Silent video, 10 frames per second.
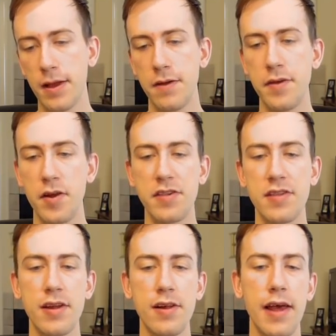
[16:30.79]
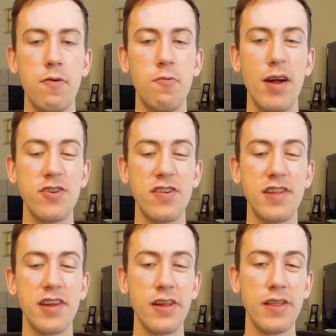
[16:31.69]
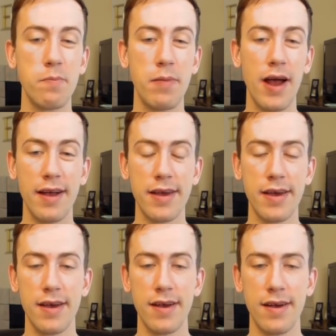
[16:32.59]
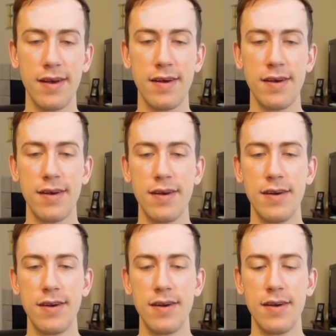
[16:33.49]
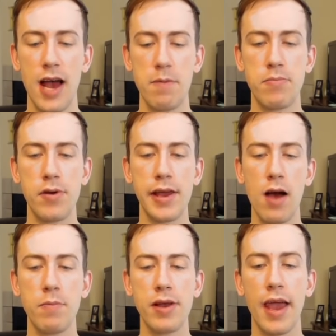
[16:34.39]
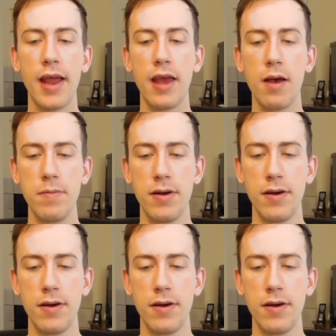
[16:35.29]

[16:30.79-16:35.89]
There is still a Registeel in the back. I bring out Meganium.